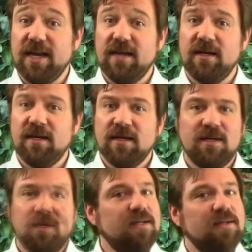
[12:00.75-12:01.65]
need,
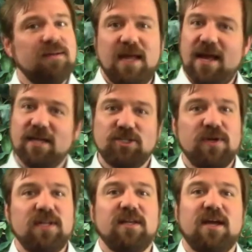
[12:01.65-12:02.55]

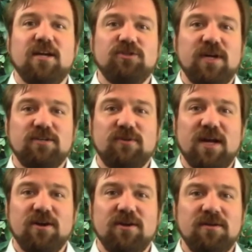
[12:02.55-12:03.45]
enter in the contractor
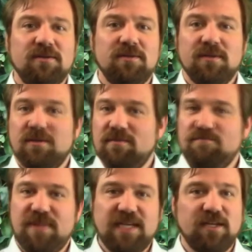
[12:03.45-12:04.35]
record,
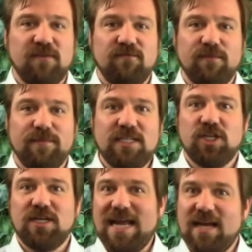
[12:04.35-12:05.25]
basic
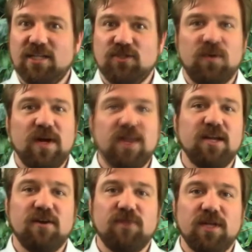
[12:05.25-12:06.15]
information, and it's right
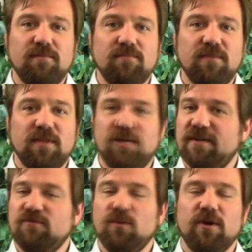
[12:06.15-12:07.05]
there for them. They don't
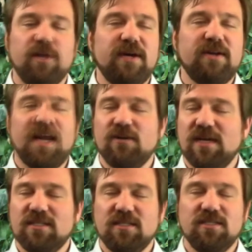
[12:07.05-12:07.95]
have to worry about
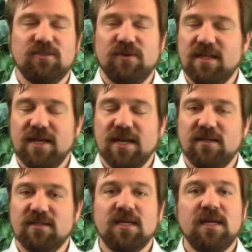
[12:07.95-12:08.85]
addresses or anything
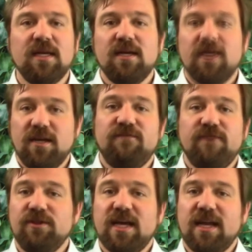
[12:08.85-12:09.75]
else.
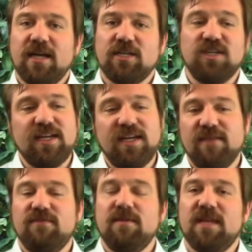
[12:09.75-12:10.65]
Configure that action,
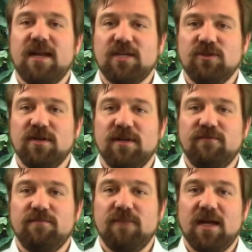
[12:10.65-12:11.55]
give them that
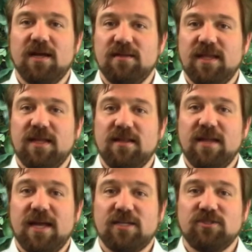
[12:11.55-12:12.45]

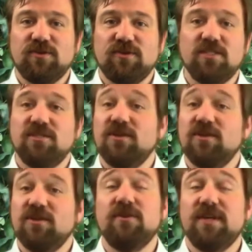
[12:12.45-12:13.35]
extra action so
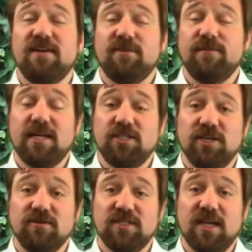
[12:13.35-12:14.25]
you don't have to manage
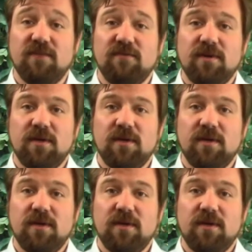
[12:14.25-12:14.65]
it yourself.